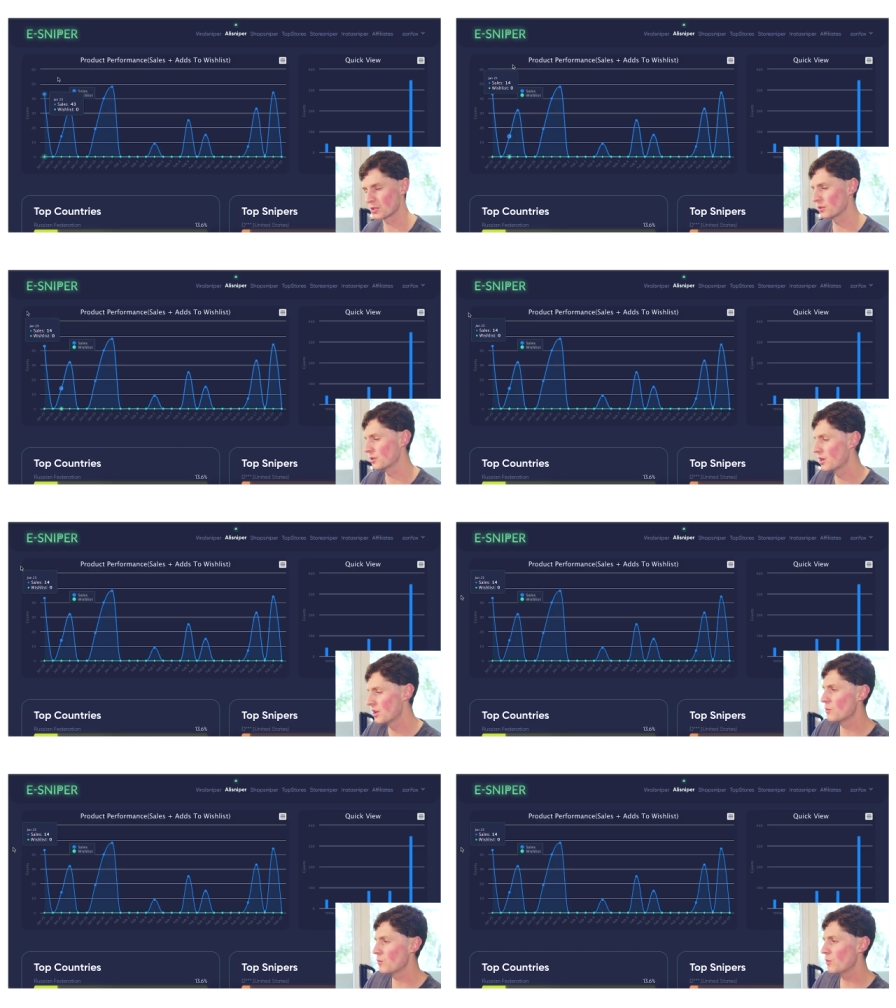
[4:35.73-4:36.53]
So
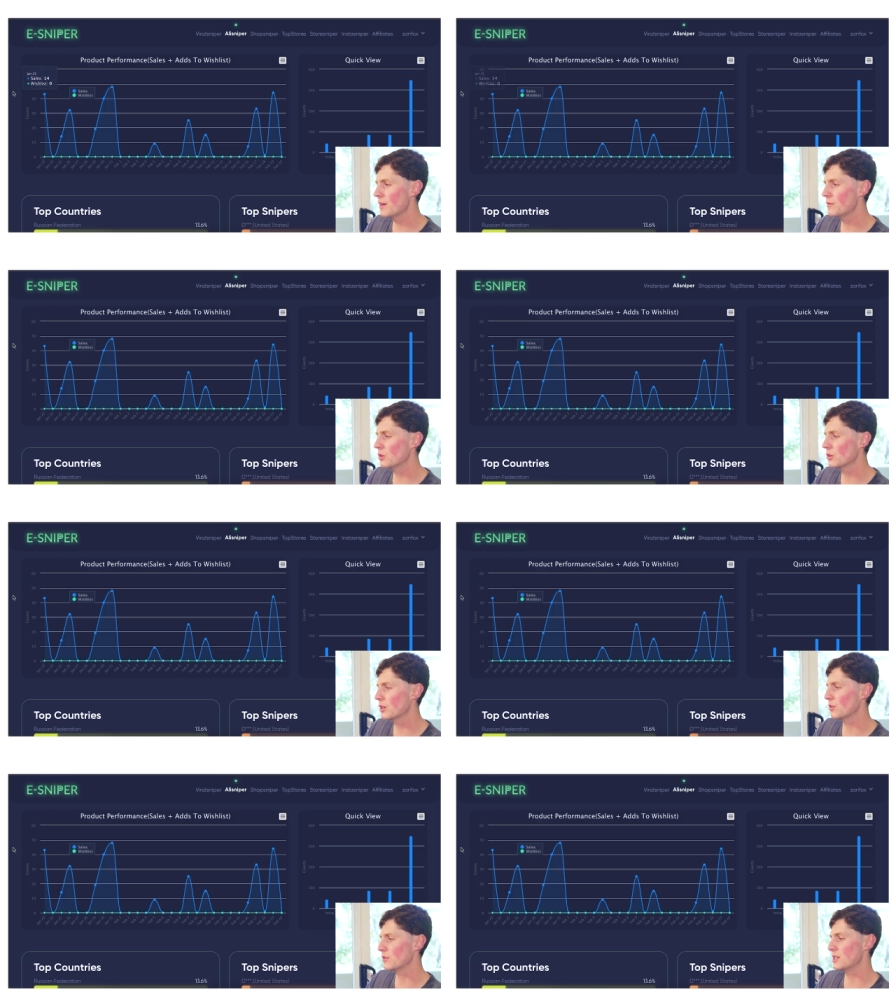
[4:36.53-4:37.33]
whenever you're
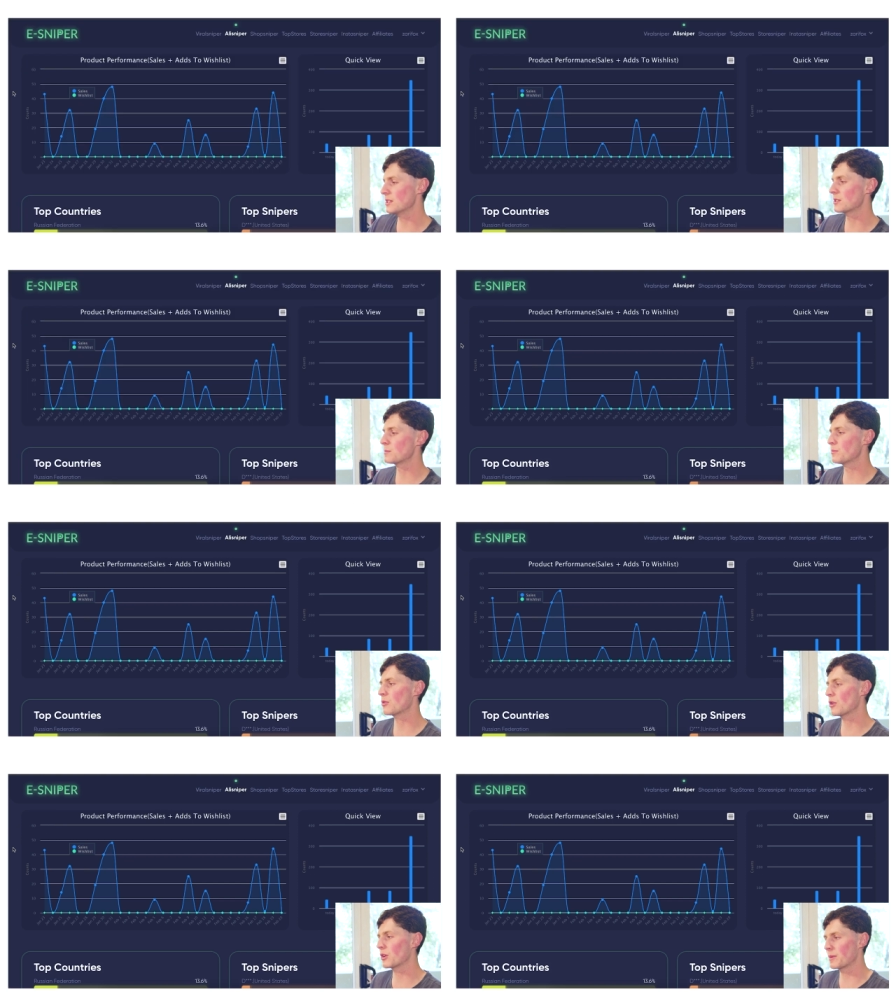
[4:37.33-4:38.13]
looking on these
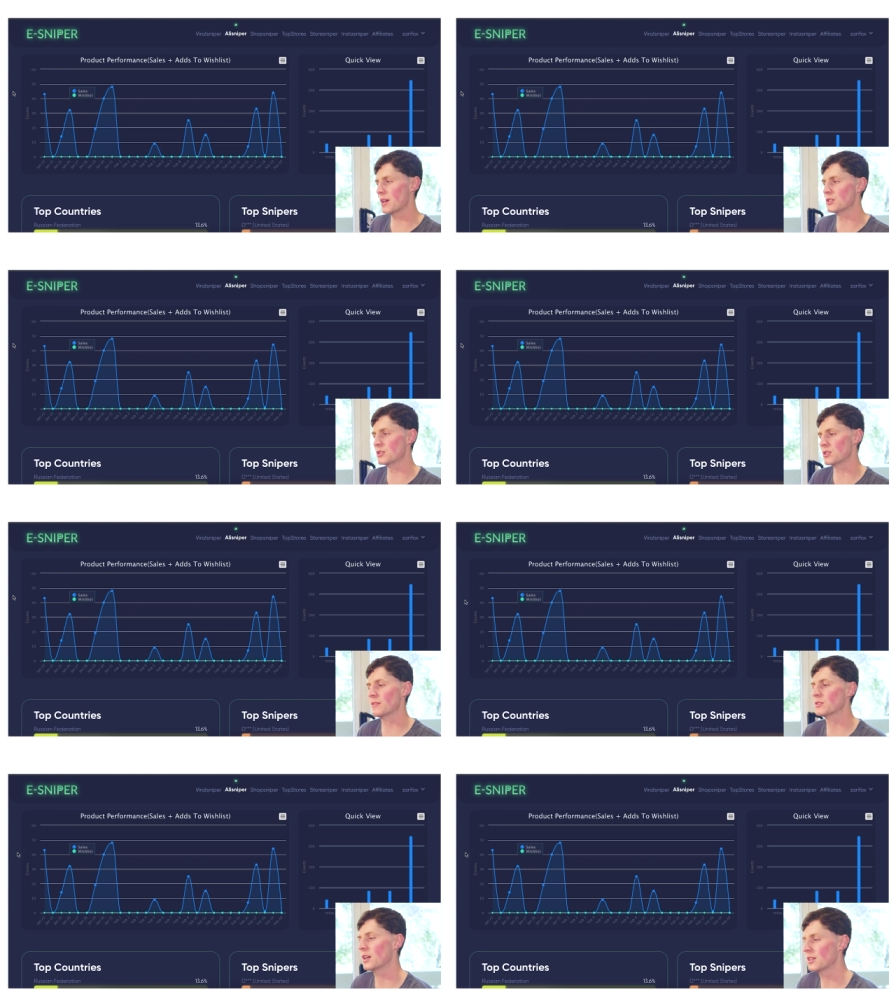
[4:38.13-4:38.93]
product pages, you
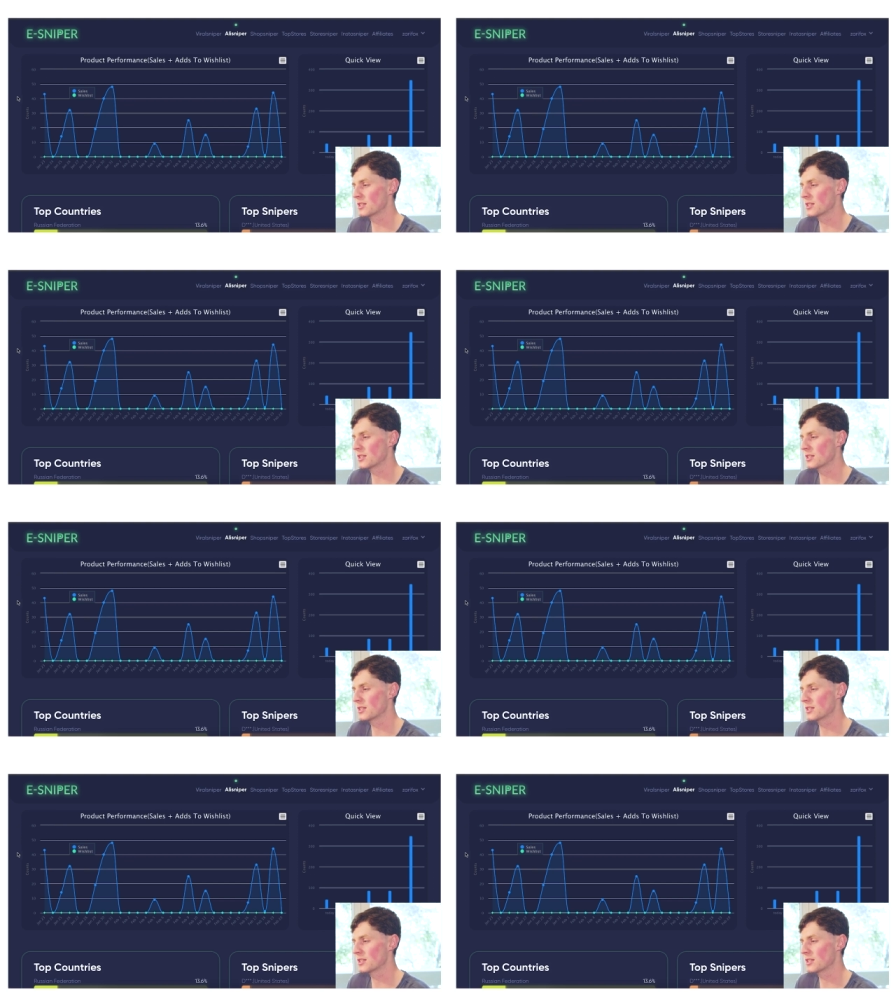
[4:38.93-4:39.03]
have to